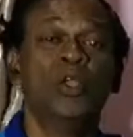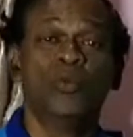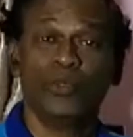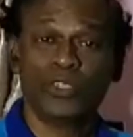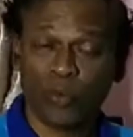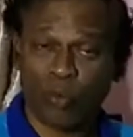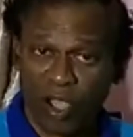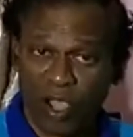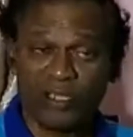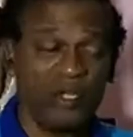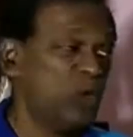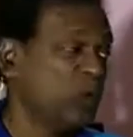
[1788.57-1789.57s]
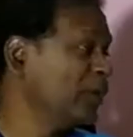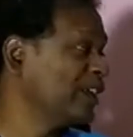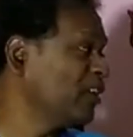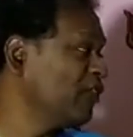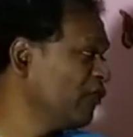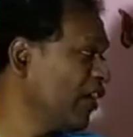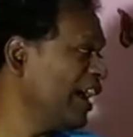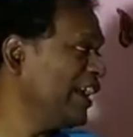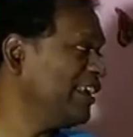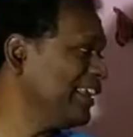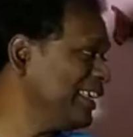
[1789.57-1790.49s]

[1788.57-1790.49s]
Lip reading: With the wand, we can find